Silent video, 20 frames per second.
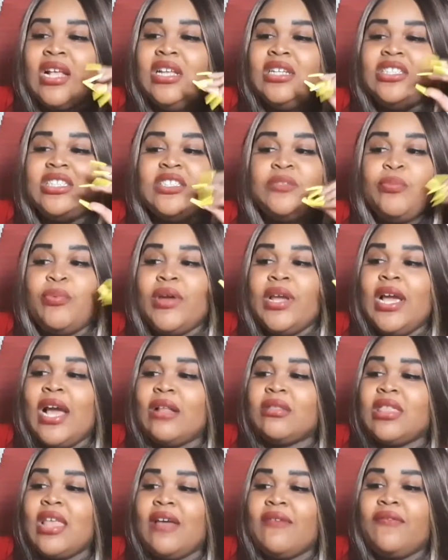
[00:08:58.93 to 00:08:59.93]
Just bring
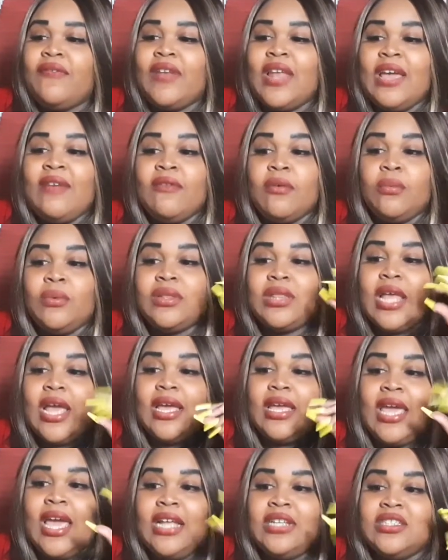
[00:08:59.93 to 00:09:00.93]
out that flavor with that
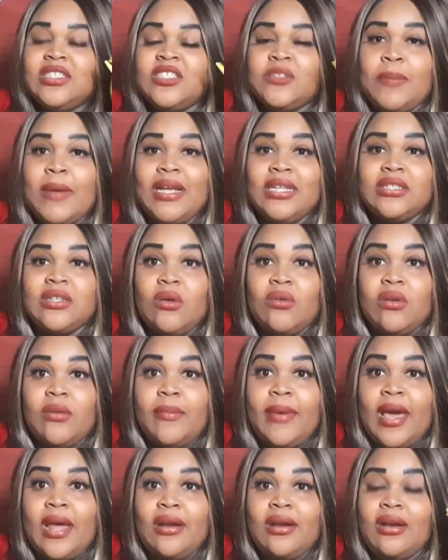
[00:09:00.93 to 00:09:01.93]
Cajun spice on the
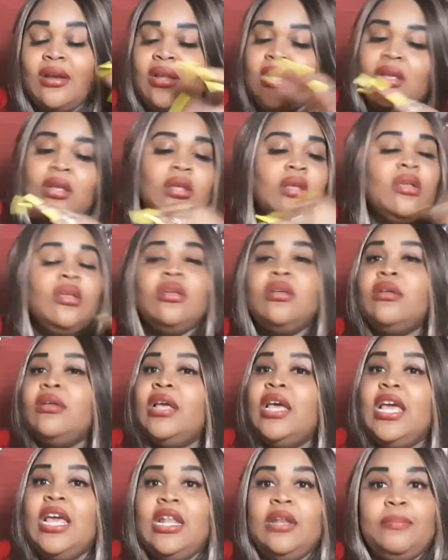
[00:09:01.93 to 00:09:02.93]
batter.
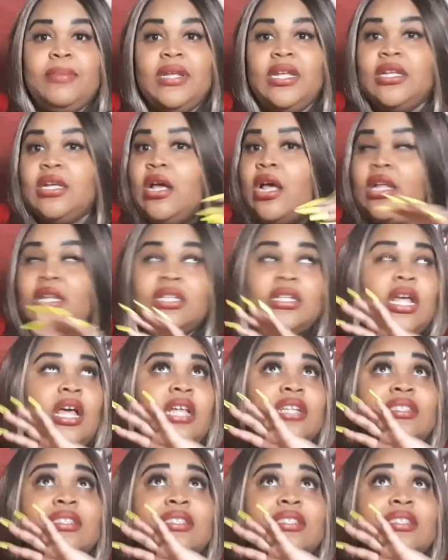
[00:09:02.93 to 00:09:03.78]
It'll be a